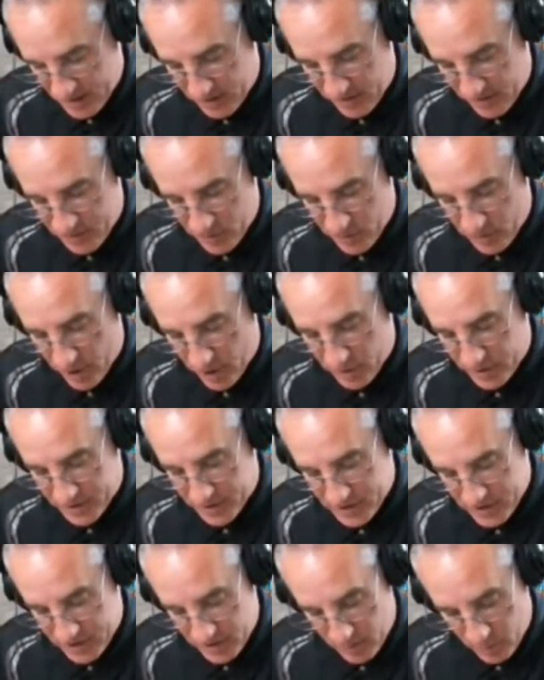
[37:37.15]
if you
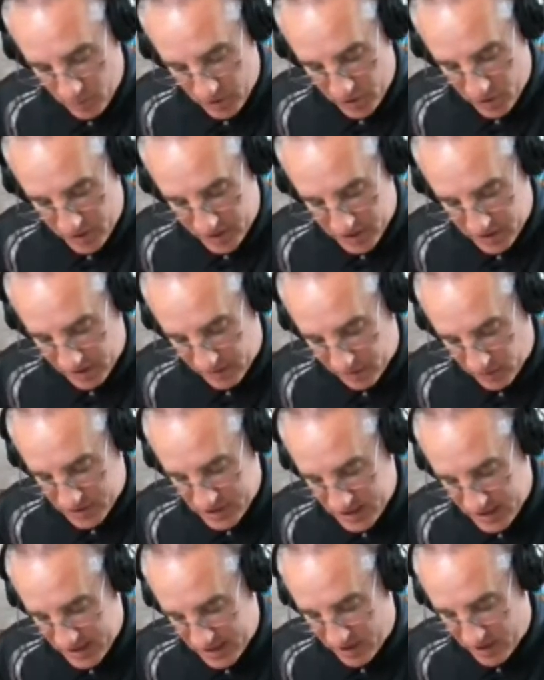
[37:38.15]
notice, when you get to
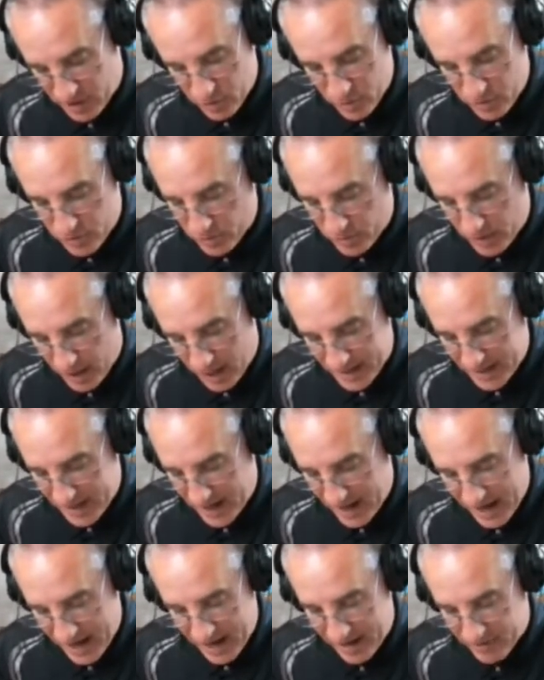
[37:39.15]
level 10, you do not
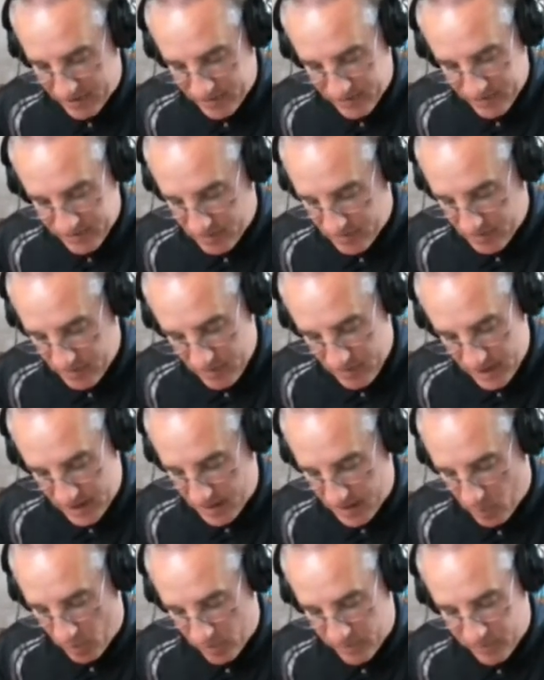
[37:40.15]
have
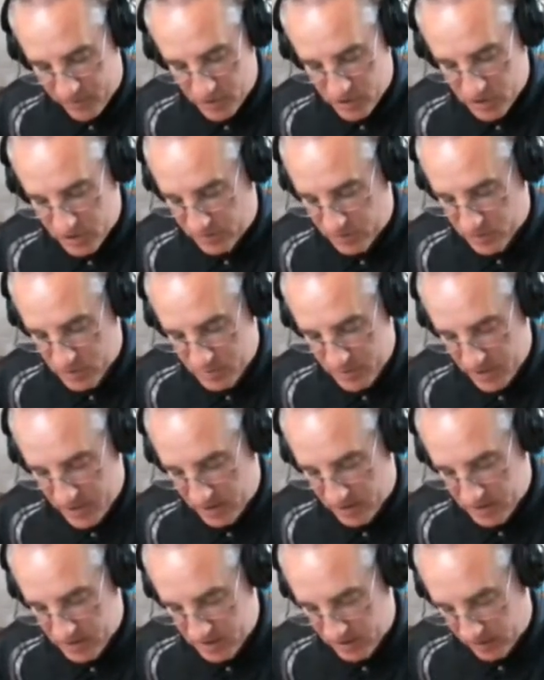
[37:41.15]
any more first level
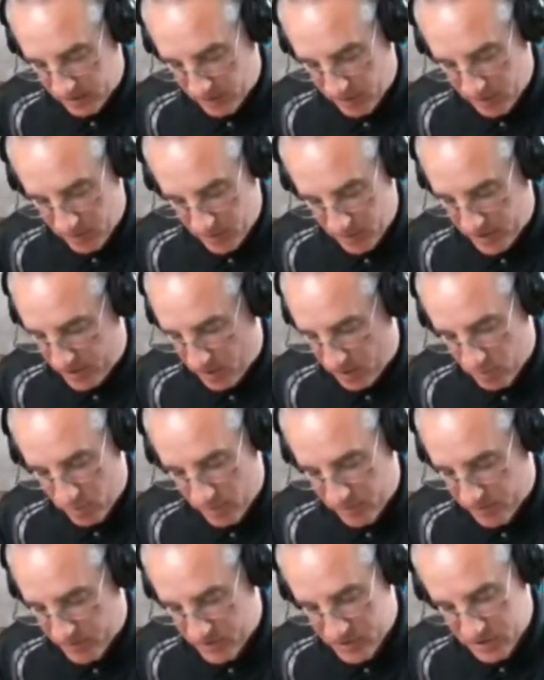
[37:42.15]
spells. Level 3, no
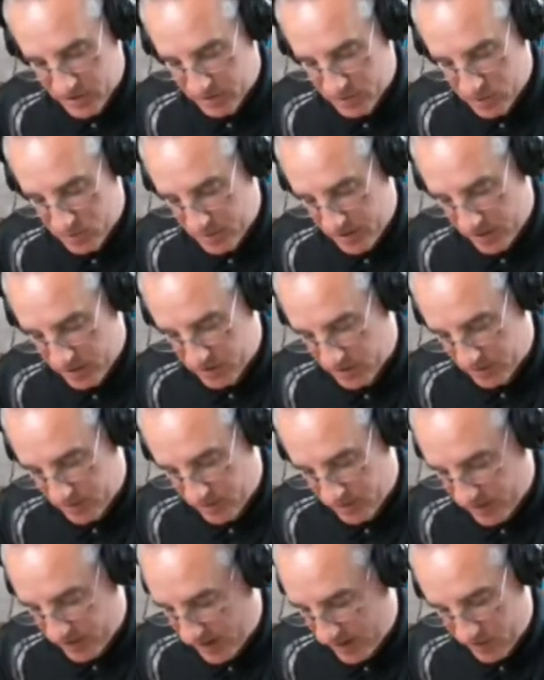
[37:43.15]
more first level spells.
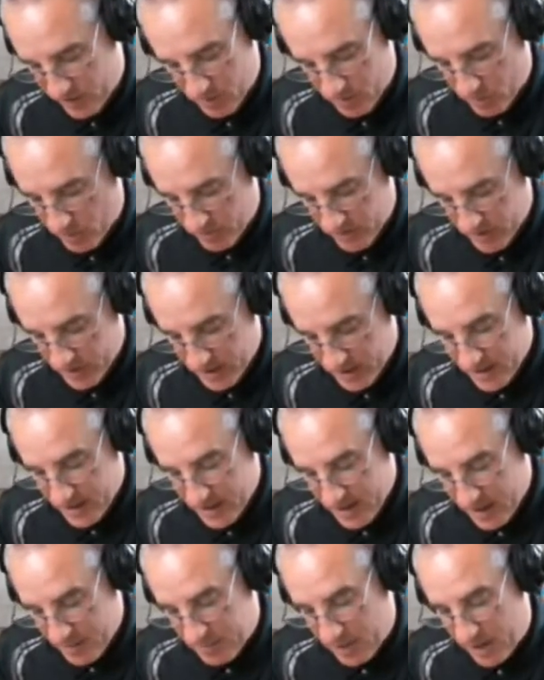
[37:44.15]
Level 5, no more.
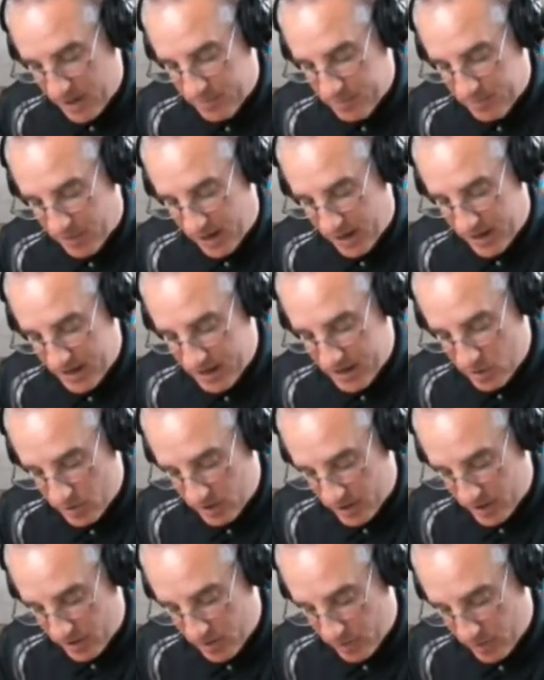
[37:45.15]
But
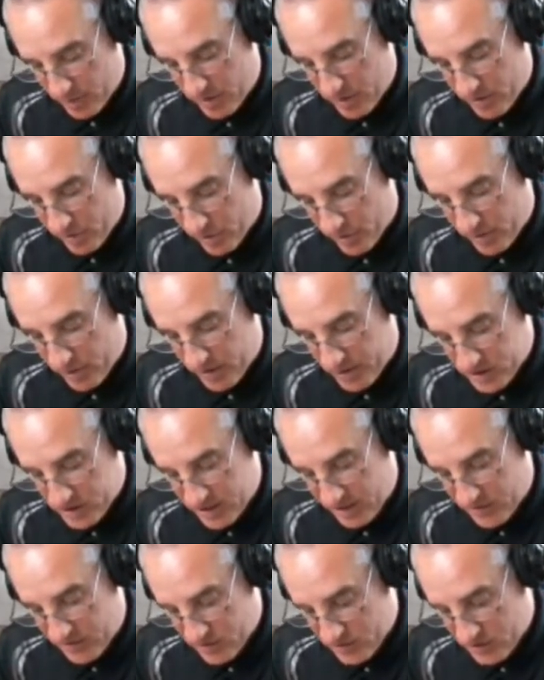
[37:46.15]
you get
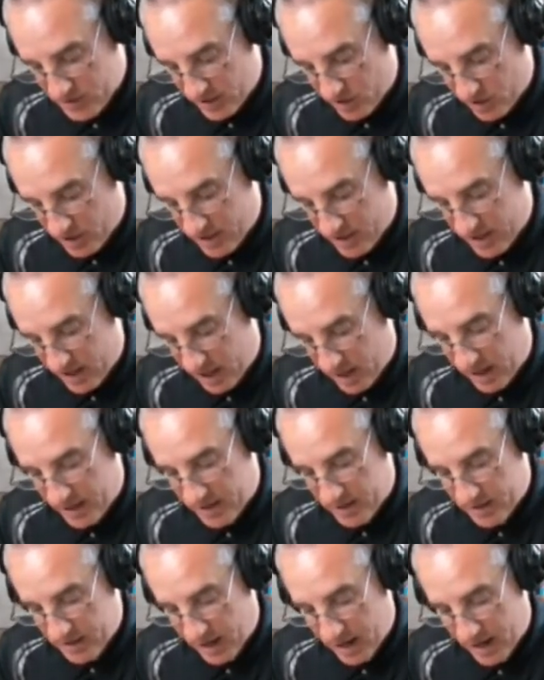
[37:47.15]
3/7 and you get
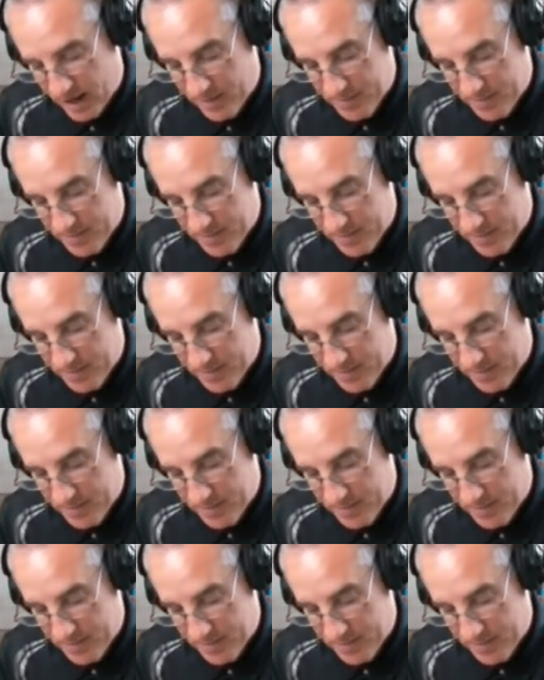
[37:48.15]
9.